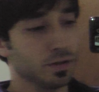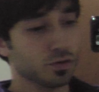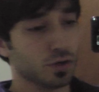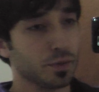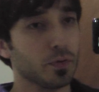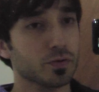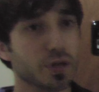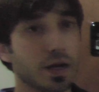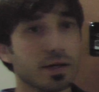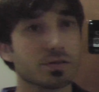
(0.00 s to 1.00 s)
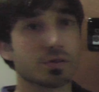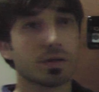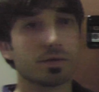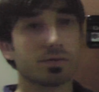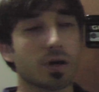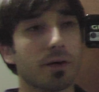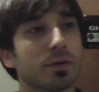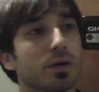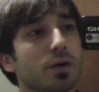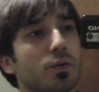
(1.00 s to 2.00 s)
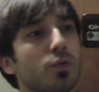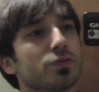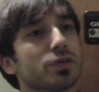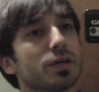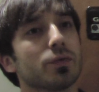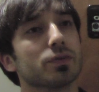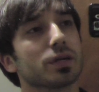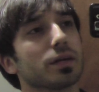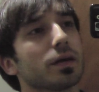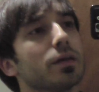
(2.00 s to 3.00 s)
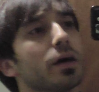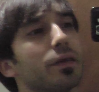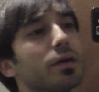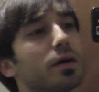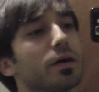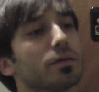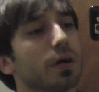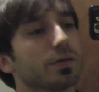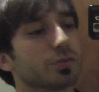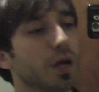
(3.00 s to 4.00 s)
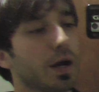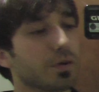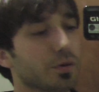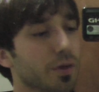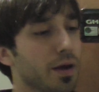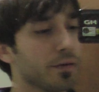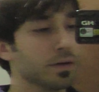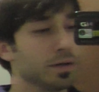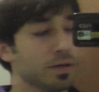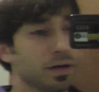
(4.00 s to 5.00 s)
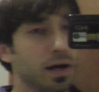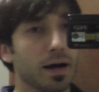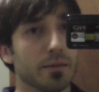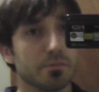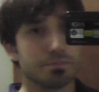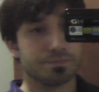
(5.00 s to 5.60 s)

trimmable stage. So we'll see, and once I get that done, then I'll show you how to do that. I'm